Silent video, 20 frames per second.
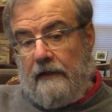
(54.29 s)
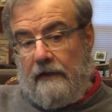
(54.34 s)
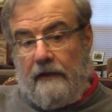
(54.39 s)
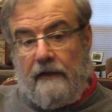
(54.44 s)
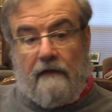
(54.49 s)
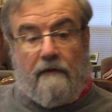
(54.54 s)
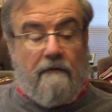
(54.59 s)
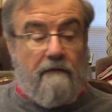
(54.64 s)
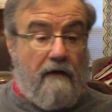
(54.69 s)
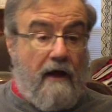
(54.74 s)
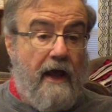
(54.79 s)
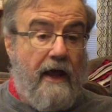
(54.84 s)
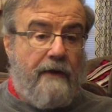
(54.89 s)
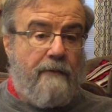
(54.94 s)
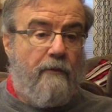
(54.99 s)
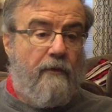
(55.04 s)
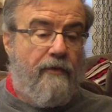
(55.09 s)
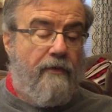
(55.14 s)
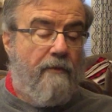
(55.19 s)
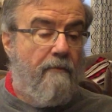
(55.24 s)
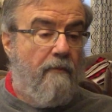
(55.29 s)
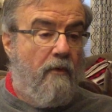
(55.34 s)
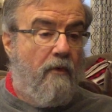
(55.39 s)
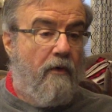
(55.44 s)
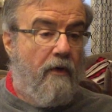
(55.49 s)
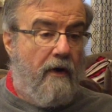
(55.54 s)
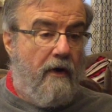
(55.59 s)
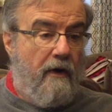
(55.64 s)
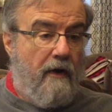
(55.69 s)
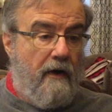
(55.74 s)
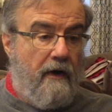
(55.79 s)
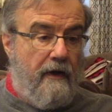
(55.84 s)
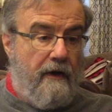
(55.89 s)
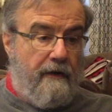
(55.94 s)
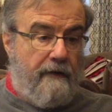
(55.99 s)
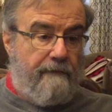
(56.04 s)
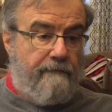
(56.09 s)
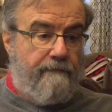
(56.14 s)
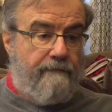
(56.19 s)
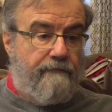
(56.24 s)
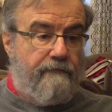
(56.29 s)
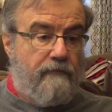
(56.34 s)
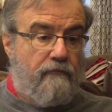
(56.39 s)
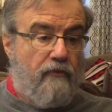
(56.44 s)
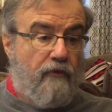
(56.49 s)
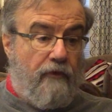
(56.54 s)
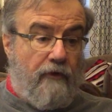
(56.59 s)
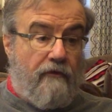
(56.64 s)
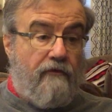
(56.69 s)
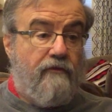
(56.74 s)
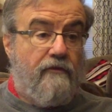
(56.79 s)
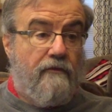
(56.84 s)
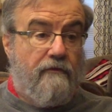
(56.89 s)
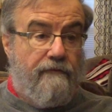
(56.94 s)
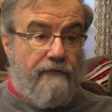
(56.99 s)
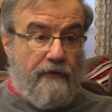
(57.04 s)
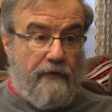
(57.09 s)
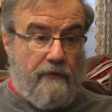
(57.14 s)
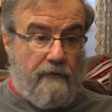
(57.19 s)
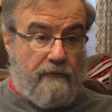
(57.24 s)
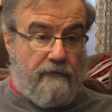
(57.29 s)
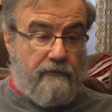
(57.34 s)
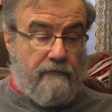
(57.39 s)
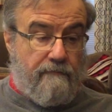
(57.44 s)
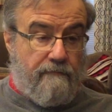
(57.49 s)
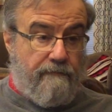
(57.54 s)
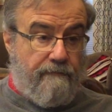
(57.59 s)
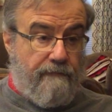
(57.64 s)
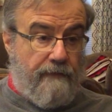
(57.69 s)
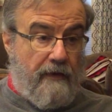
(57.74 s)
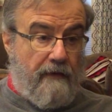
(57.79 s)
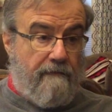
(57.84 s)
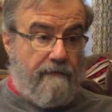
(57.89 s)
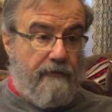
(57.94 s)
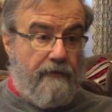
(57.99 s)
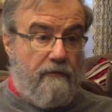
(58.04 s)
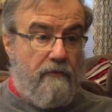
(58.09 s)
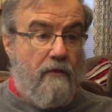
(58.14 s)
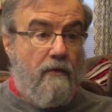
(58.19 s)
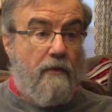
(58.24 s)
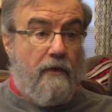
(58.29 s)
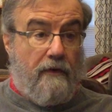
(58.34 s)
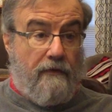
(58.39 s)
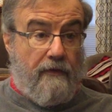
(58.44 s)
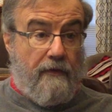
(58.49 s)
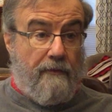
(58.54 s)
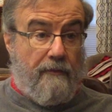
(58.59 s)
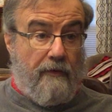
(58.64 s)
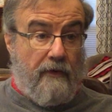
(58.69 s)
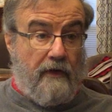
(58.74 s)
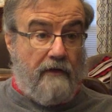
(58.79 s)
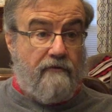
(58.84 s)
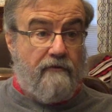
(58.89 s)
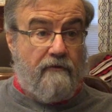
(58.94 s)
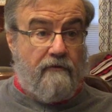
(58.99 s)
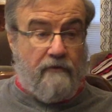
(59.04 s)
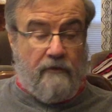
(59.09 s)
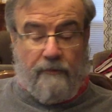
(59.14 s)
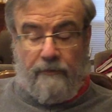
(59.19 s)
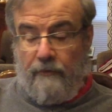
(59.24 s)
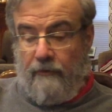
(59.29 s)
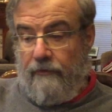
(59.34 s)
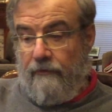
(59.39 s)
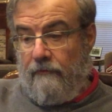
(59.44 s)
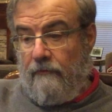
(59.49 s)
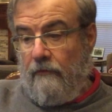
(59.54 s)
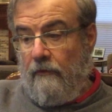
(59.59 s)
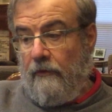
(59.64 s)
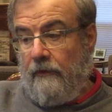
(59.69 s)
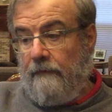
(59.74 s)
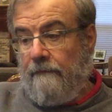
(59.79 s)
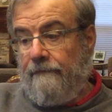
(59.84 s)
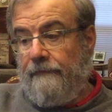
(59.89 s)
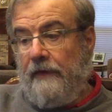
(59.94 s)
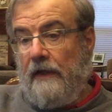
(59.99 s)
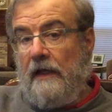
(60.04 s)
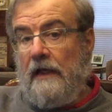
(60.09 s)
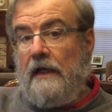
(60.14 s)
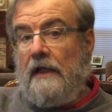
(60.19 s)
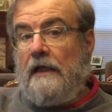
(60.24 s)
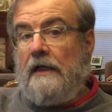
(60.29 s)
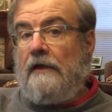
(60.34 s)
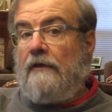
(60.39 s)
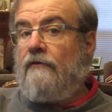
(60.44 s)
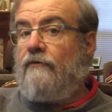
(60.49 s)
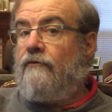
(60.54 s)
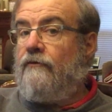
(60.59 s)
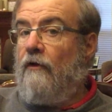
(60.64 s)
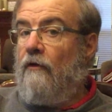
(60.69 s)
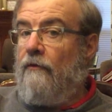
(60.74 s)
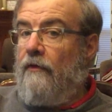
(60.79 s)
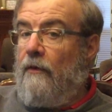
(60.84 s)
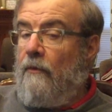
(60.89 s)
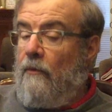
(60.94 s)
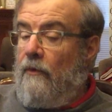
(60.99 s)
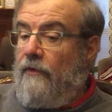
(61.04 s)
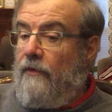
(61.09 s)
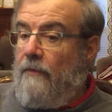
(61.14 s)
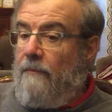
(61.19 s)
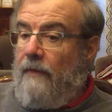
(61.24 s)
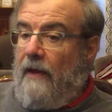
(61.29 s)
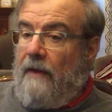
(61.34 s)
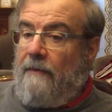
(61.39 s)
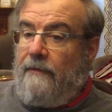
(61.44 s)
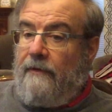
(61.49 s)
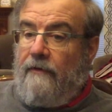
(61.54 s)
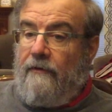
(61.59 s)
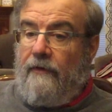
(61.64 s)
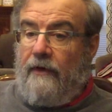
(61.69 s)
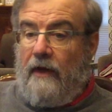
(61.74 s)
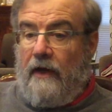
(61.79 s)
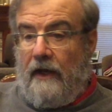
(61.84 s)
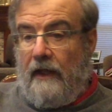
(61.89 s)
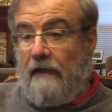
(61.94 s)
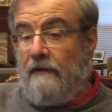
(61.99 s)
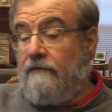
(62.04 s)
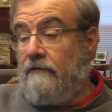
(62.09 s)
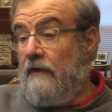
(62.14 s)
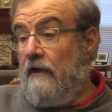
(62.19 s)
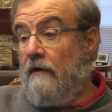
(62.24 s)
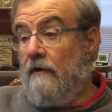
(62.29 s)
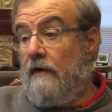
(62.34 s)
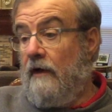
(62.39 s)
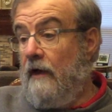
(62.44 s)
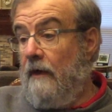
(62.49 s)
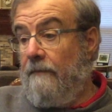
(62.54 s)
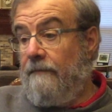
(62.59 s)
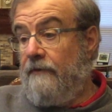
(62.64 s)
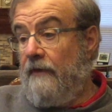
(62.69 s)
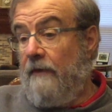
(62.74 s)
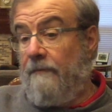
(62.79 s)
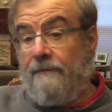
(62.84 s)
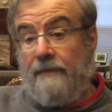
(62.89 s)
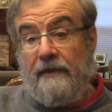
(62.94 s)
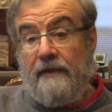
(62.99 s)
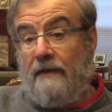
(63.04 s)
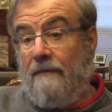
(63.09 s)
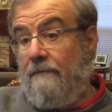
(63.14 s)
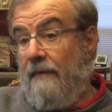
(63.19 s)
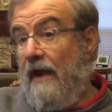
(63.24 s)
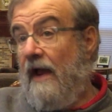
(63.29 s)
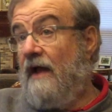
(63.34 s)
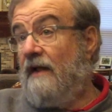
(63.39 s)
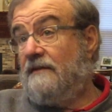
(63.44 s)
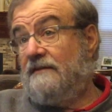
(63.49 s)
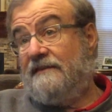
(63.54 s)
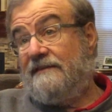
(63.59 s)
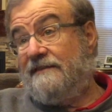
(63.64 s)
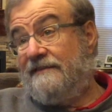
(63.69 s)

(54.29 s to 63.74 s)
in a line with the more traditional views of the Lord and their relationship with the Lord, so that when the Babylonian exile comes up in about